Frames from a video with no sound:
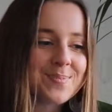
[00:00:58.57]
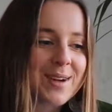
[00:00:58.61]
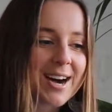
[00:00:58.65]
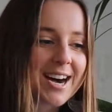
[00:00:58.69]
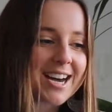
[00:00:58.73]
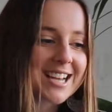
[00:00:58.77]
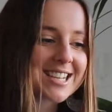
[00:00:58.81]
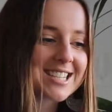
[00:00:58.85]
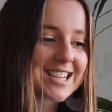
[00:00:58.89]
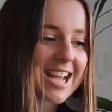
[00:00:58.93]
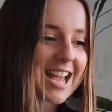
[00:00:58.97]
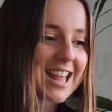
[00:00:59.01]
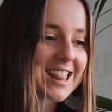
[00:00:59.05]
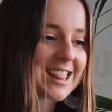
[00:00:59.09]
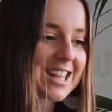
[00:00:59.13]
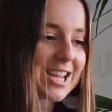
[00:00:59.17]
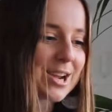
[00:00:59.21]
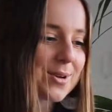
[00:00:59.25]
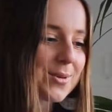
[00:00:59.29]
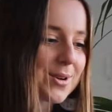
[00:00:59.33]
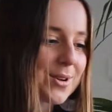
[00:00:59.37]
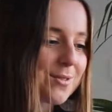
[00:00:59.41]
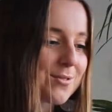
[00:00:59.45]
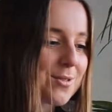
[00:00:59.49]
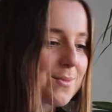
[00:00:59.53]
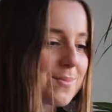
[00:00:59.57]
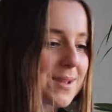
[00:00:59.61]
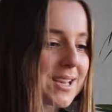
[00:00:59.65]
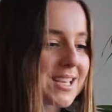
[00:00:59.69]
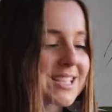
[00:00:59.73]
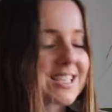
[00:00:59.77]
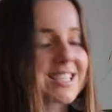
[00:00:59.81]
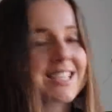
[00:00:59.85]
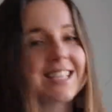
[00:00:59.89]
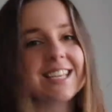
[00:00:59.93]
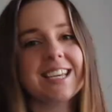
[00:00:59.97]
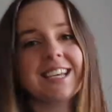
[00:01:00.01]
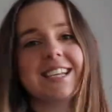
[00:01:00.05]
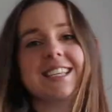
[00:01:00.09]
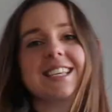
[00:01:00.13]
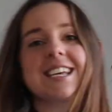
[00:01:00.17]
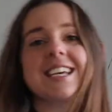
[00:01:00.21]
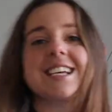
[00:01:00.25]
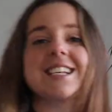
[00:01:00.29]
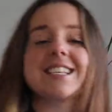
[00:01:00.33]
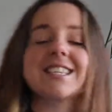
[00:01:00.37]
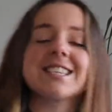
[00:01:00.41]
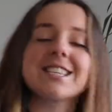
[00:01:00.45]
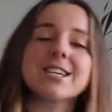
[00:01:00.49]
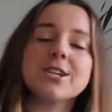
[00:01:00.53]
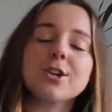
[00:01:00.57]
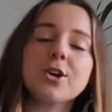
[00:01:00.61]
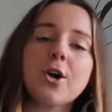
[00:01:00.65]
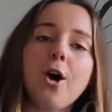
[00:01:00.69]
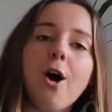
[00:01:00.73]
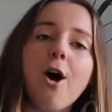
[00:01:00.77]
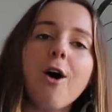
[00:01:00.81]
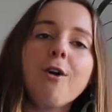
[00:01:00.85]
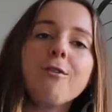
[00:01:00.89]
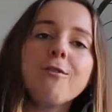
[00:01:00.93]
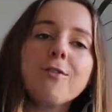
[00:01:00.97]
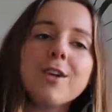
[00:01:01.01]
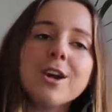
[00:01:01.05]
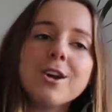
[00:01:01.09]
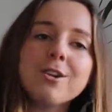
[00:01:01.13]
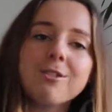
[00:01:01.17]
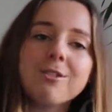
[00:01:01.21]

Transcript: But I think one of the biggest things is that coffee